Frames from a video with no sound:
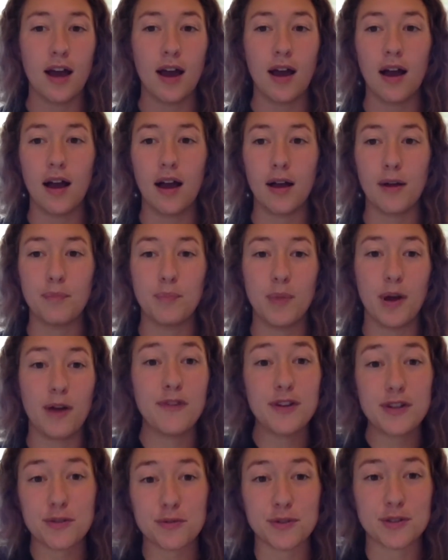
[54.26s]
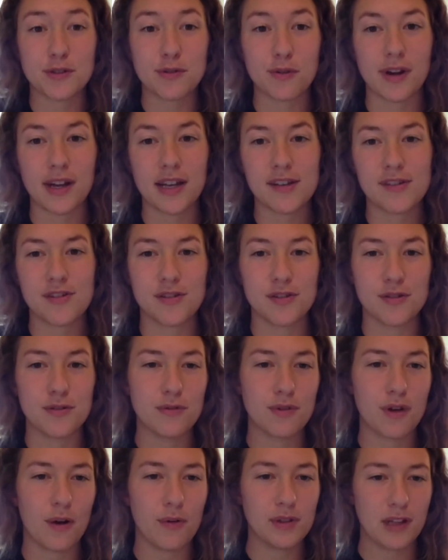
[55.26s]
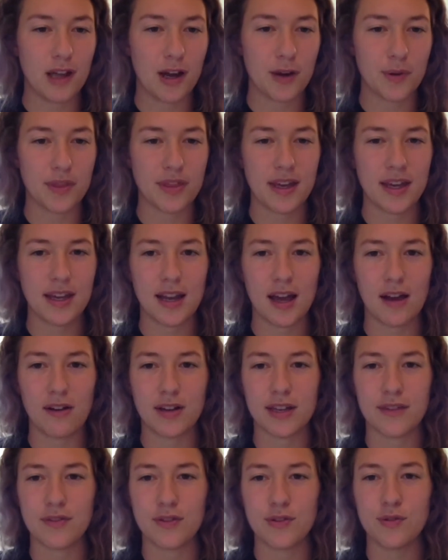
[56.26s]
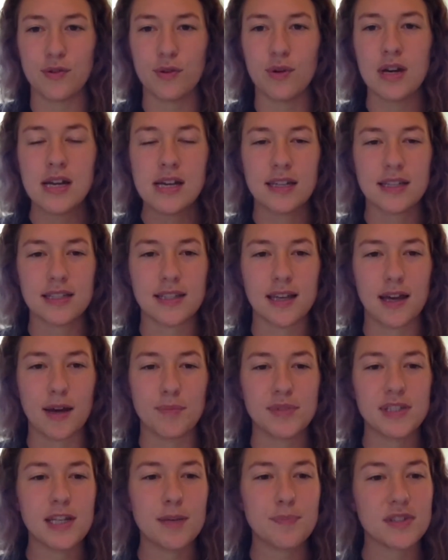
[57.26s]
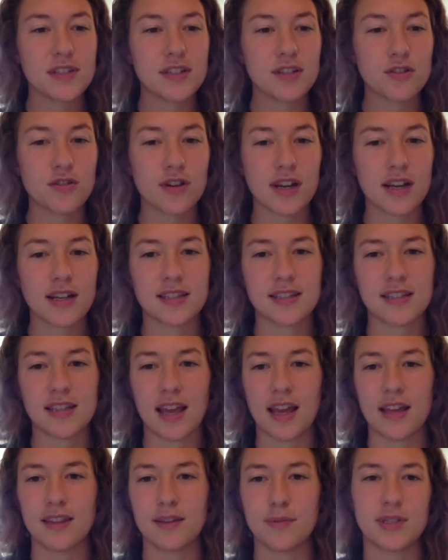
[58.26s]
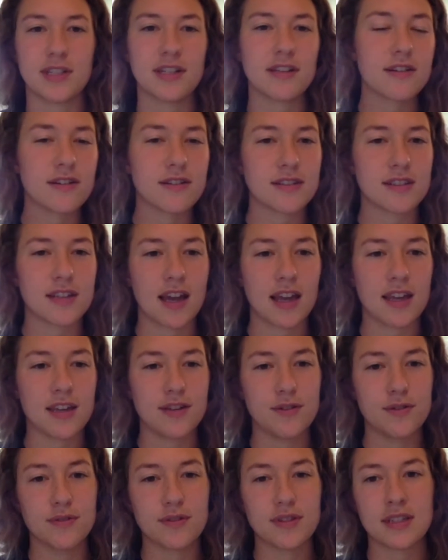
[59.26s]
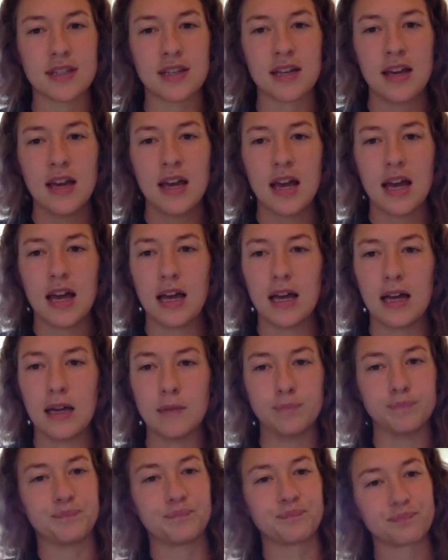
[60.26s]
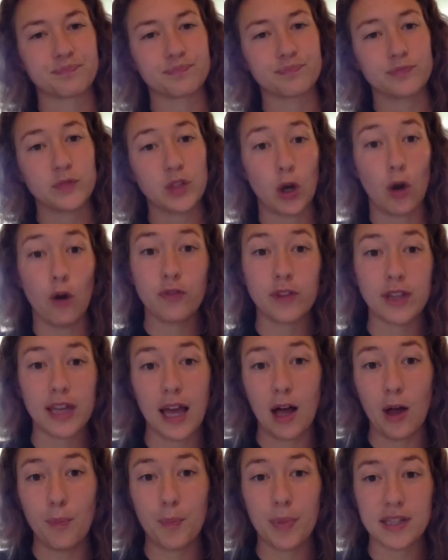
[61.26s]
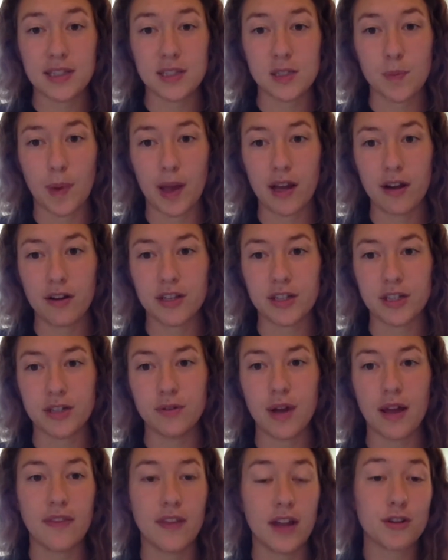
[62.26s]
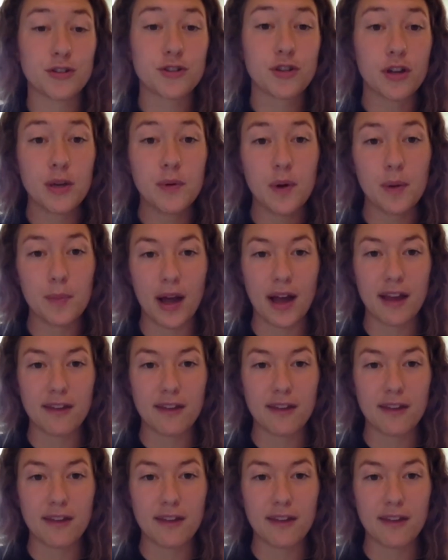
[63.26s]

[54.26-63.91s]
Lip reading: a visual story to go along with it, and I'll give you some tips and tricks and the materials that I used to hopefully help inspire you, and then I'll show you what my